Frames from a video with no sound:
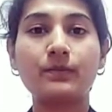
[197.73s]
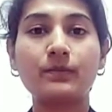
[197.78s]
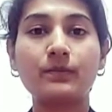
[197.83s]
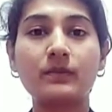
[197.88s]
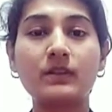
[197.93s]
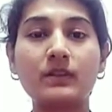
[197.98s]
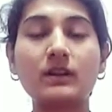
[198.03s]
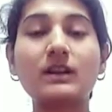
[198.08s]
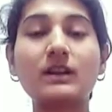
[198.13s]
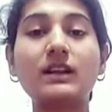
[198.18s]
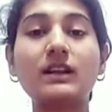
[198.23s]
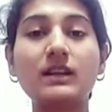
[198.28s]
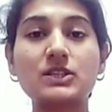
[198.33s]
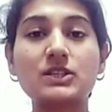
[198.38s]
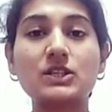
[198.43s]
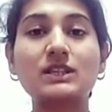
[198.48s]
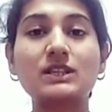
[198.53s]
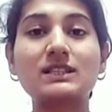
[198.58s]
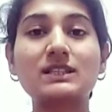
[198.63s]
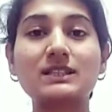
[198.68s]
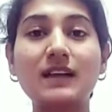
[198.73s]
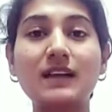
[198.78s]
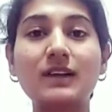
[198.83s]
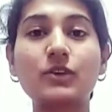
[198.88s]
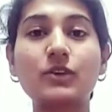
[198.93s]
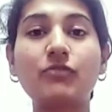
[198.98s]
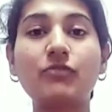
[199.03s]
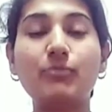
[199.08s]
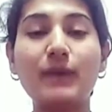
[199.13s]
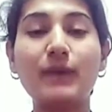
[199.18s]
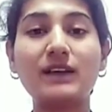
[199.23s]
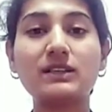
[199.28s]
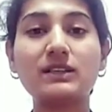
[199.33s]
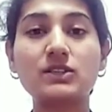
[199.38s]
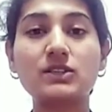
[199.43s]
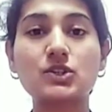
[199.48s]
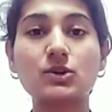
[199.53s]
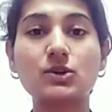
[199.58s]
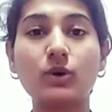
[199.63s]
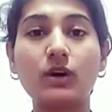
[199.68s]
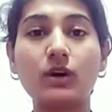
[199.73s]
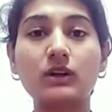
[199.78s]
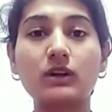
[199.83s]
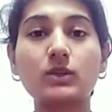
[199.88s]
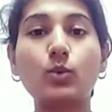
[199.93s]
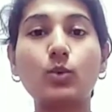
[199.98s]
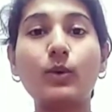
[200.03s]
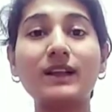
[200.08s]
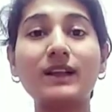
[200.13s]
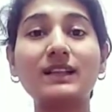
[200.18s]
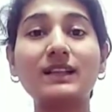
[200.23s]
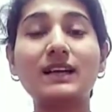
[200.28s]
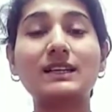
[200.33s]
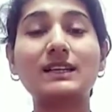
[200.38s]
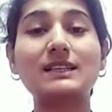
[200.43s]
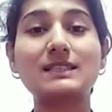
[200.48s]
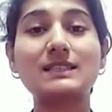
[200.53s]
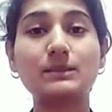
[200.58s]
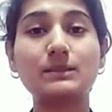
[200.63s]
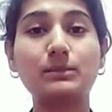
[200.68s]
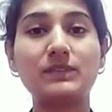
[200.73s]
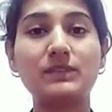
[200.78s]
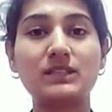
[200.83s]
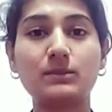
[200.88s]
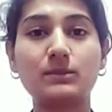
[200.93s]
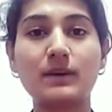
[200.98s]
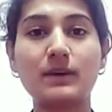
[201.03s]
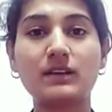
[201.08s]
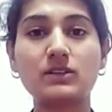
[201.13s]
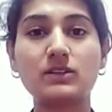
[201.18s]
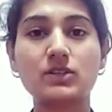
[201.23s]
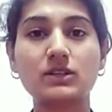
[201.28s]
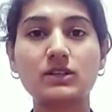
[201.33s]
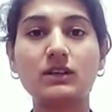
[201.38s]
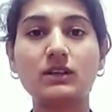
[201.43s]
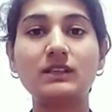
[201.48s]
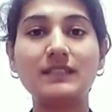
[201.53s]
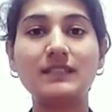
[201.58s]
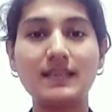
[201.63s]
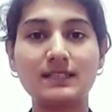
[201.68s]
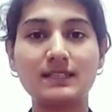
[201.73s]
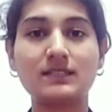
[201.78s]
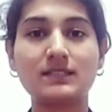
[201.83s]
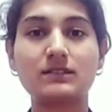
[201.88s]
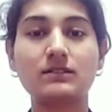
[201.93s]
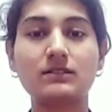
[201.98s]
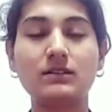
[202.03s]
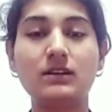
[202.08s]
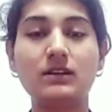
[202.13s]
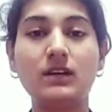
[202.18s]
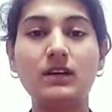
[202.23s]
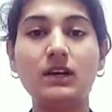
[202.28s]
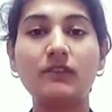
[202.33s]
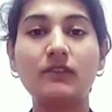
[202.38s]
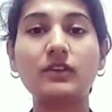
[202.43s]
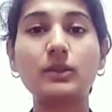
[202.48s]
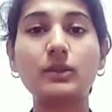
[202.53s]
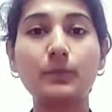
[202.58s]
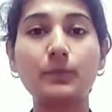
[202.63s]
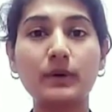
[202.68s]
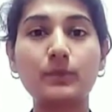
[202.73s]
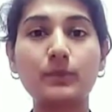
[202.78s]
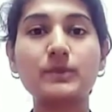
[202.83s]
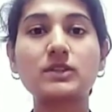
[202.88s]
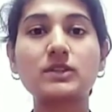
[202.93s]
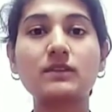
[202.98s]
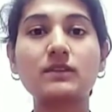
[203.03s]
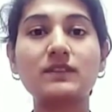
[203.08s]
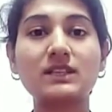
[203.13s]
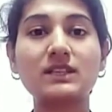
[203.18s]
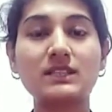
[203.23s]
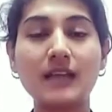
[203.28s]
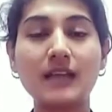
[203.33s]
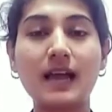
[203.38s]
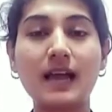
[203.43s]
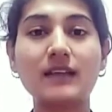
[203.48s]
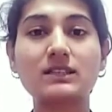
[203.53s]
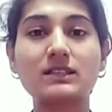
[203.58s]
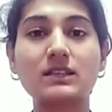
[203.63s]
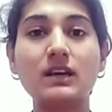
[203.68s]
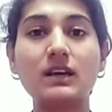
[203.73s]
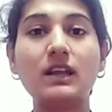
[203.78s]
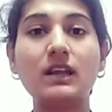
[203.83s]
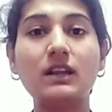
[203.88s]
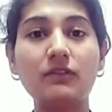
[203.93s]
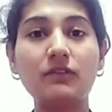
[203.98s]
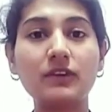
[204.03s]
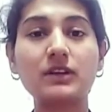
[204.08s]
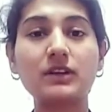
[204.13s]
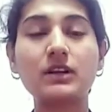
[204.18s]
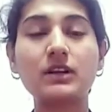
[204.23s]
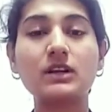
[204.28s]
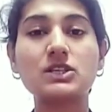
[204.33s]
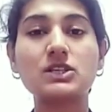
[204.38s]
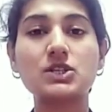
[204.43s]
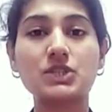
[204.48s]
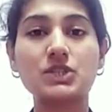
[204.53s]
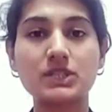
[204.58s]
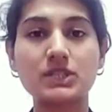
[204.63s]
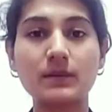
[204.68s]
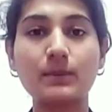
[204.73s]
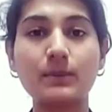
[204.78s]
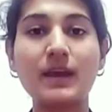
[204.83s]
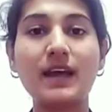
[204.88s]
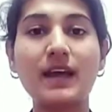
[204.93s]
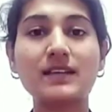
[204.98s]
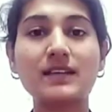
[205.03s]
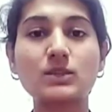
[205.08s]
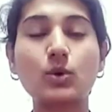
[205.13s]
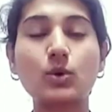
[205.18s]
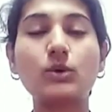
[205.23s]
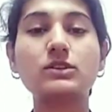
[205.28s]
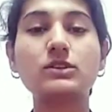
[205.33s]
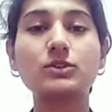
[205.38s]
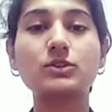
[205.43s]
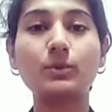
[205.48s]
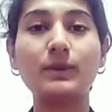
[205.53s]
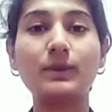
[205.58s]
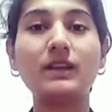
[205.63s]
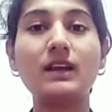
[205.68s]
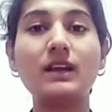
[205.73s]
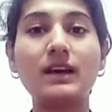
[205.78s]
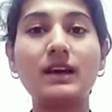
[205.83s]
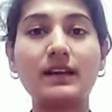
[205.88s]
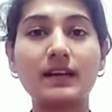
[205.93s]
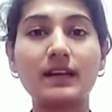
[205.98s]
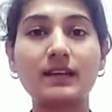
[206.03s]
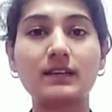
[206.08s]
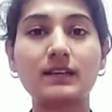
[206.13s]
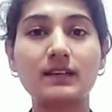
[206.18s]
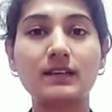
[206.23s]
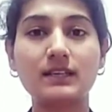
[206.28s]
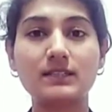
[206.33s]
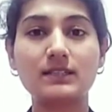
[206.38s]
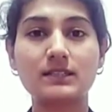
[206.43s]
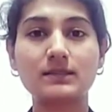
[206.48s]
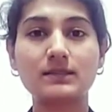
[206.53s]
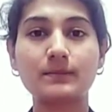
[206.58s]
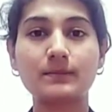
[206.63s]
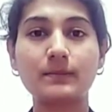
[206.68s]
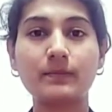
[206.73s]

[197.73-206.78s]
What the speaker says: the relation is that of marriage or the one that resembles marriage. Yes, for the purpose of this act, live-in relationship has also been recognized.